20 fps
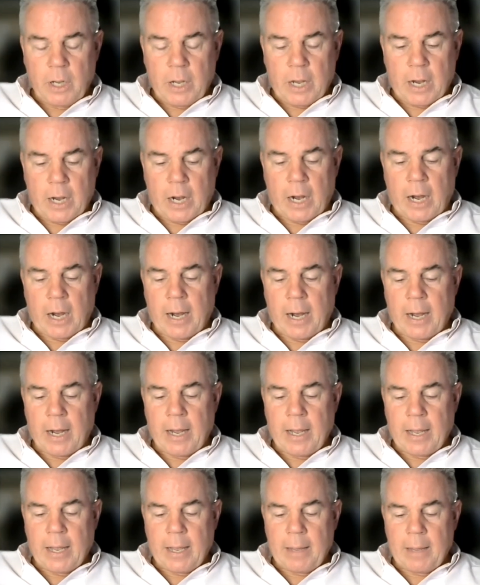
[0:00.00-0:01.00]
But
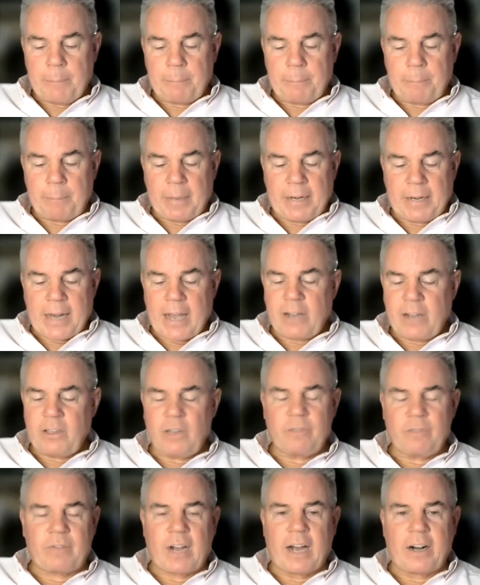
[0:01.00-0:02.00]
now
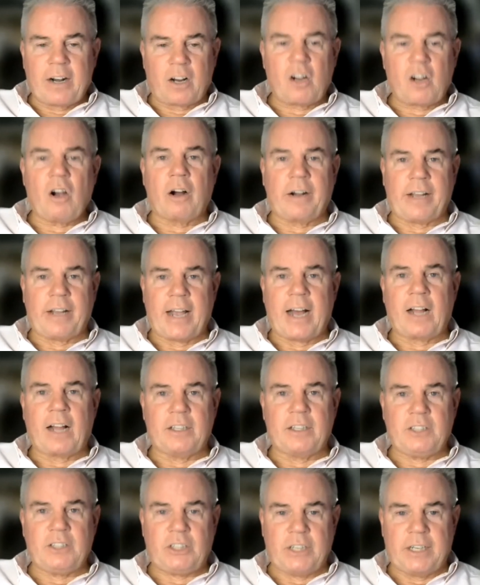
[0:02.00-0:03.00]
you've got a
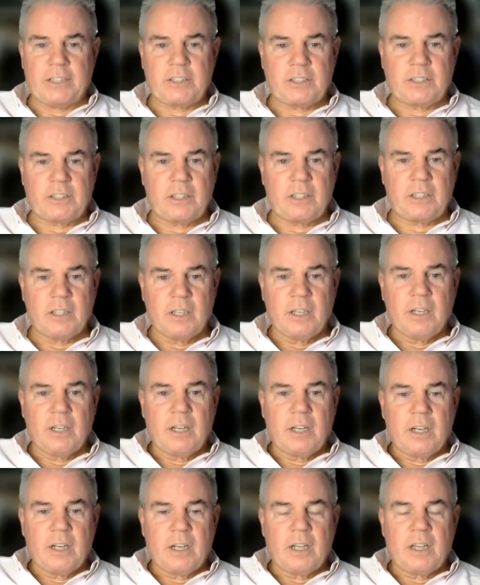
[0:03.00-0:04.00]
cardiologist
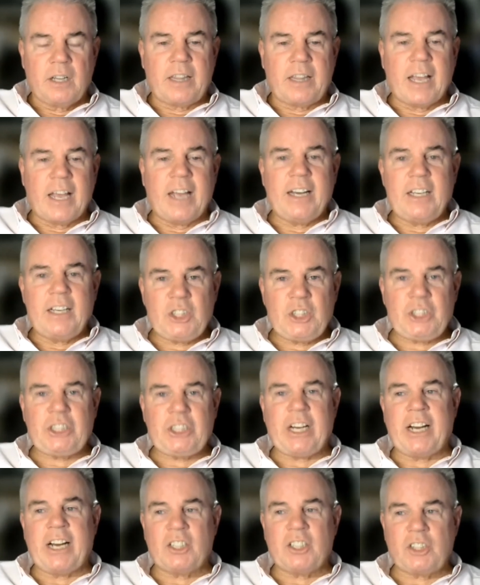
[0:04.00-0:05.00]
that
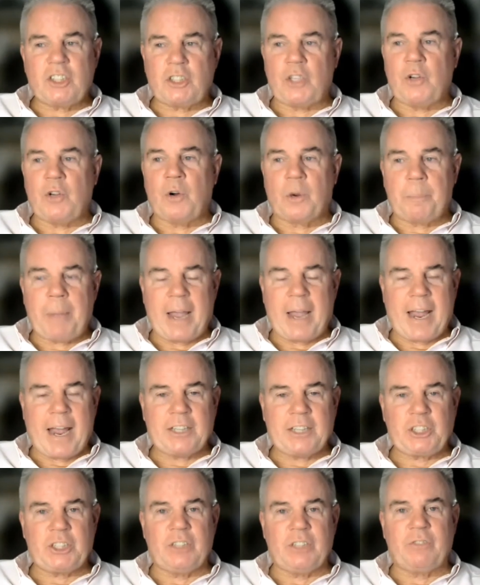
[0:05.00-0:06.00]
shares your
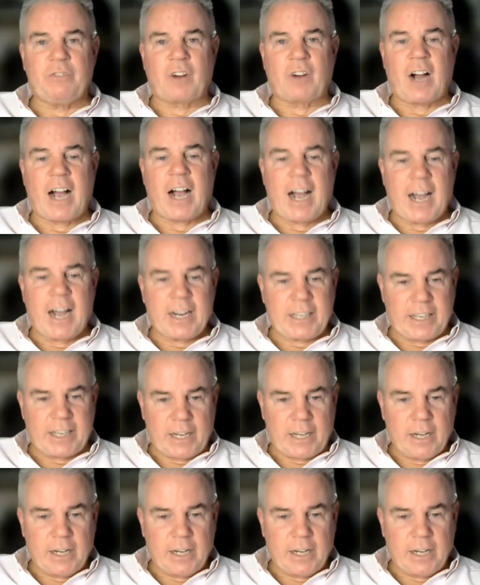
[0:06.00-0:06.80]
passion for hockey.